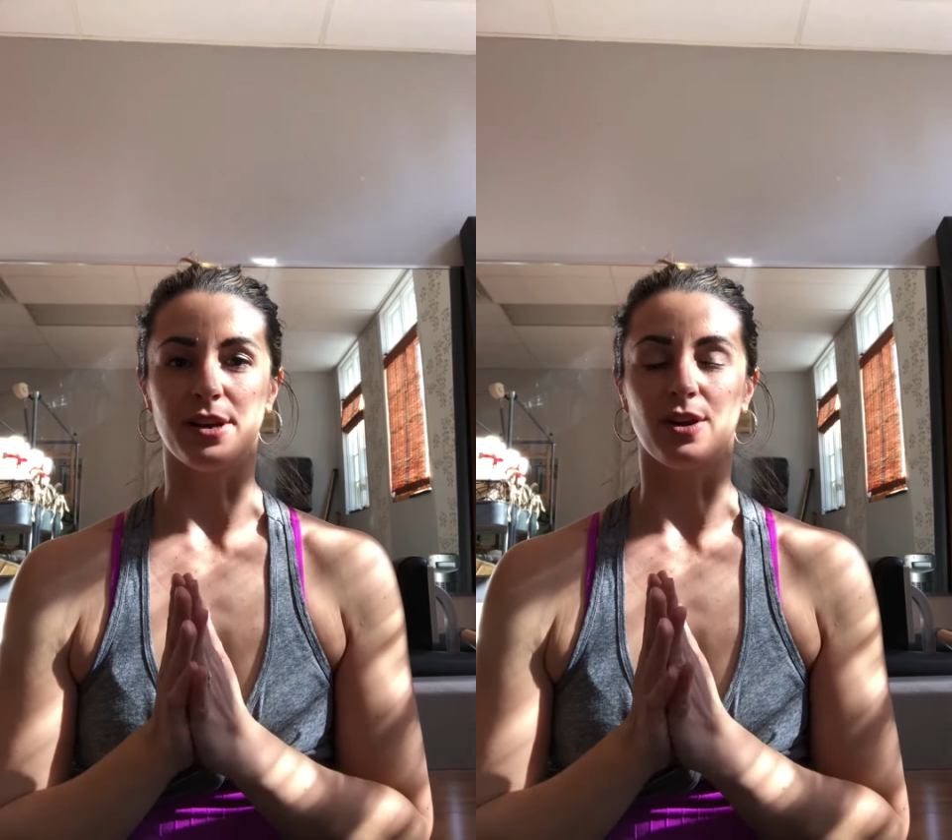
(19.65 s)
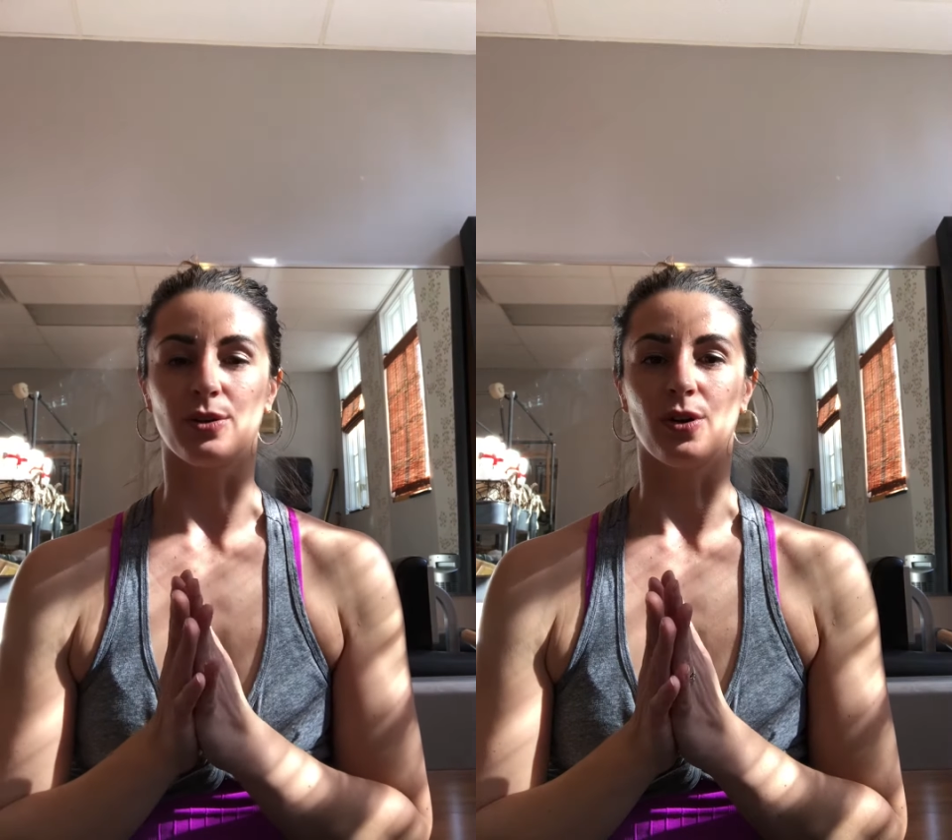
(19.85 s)

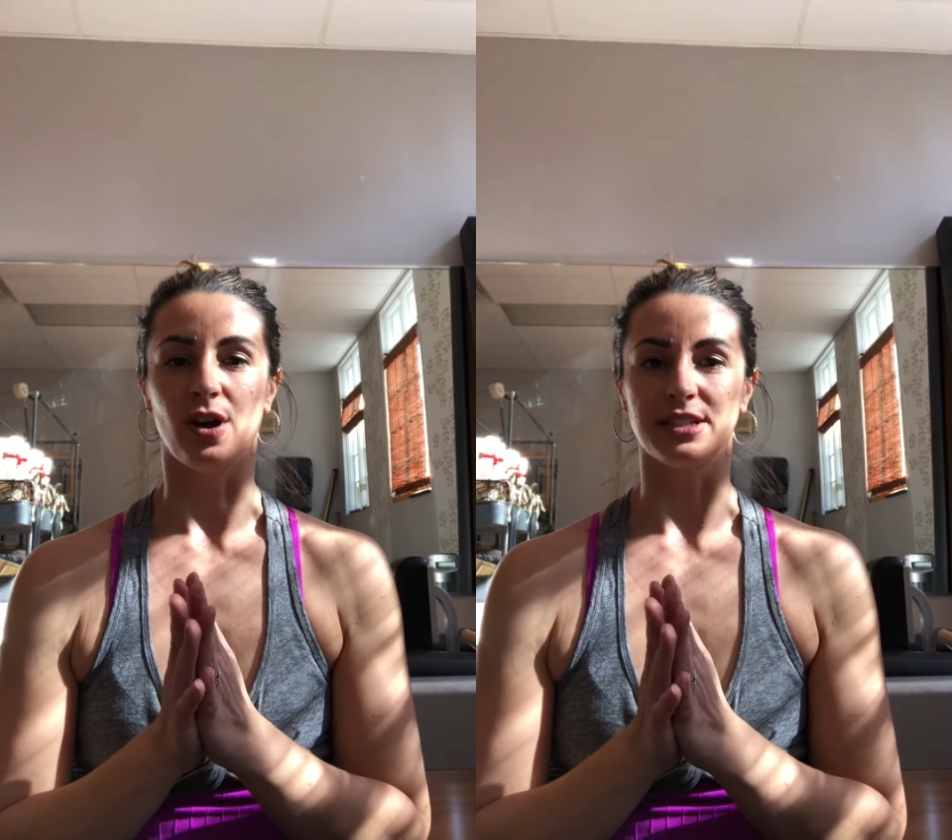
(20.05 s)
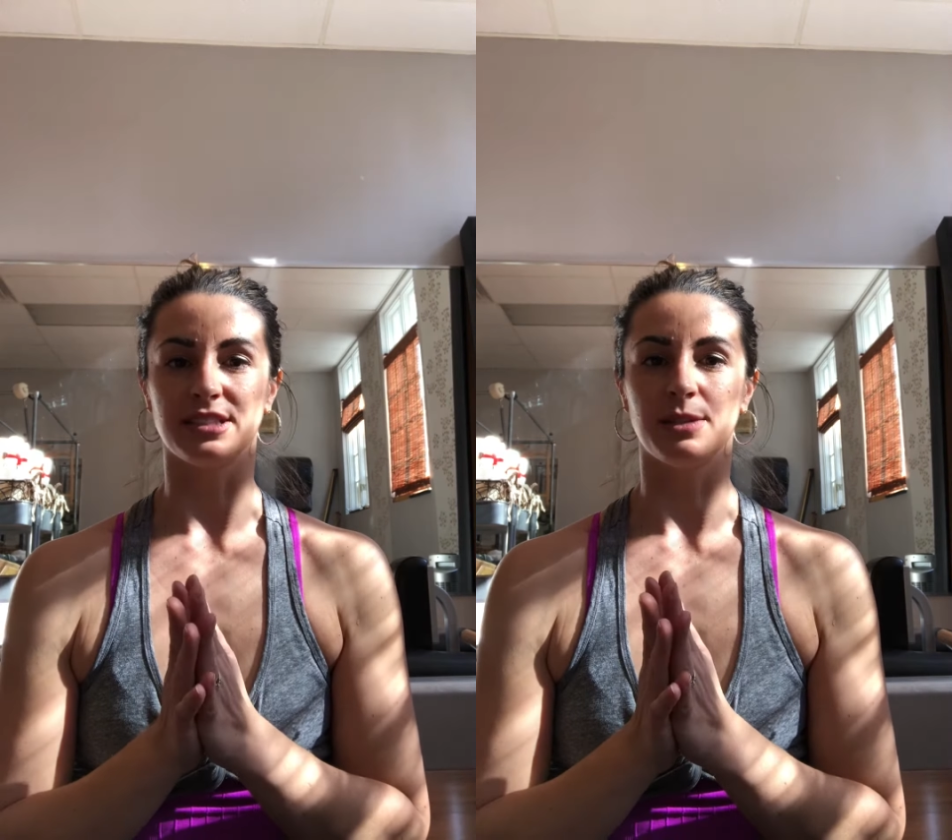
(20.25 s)

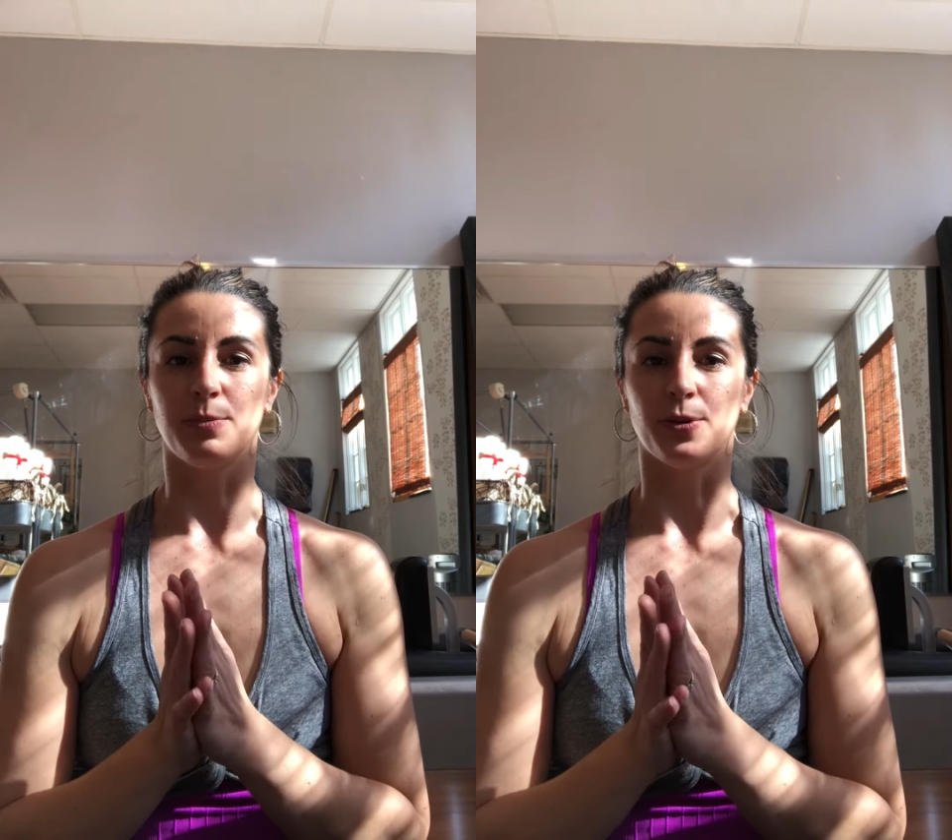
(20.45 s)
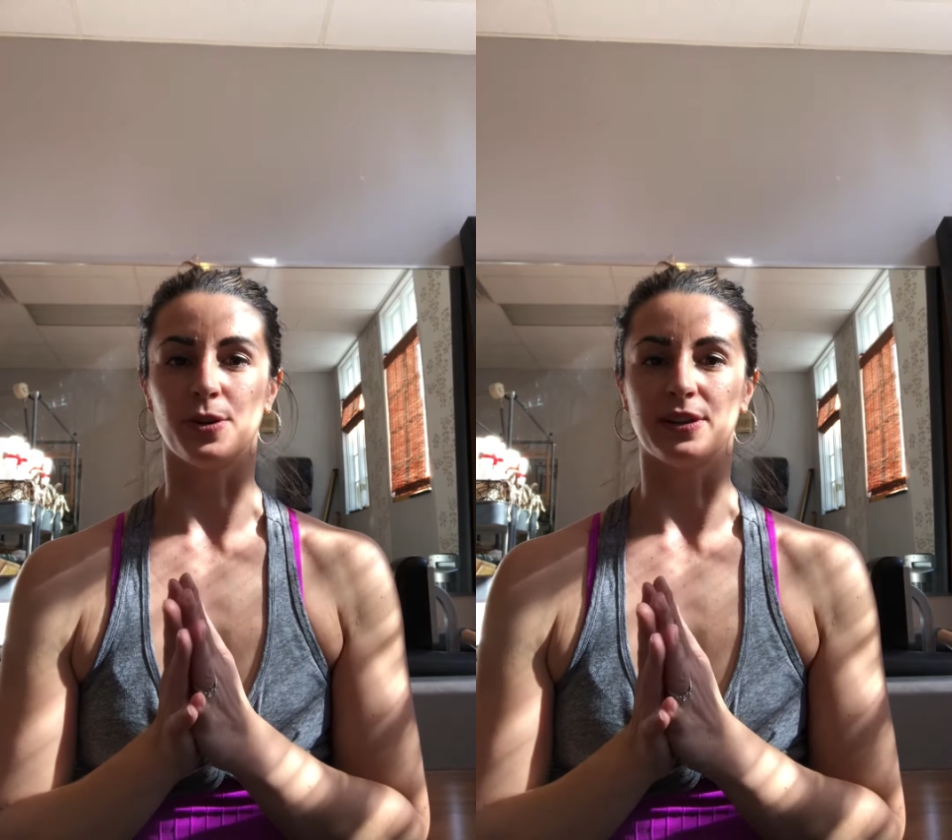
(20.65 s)
across the
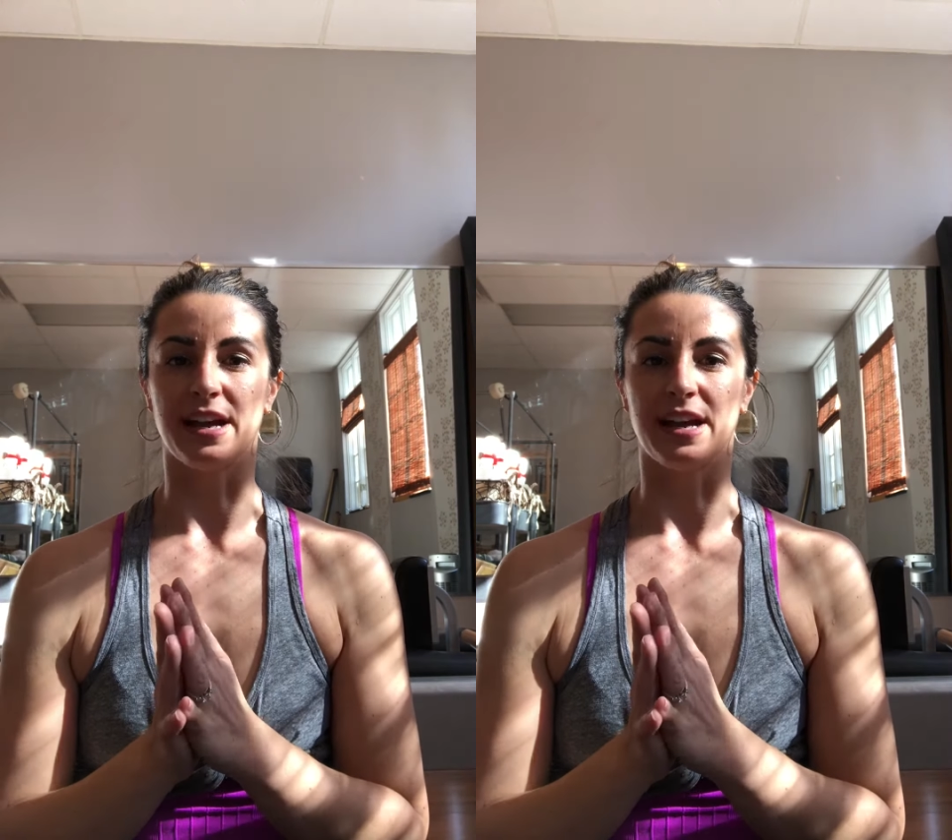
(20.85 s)
board,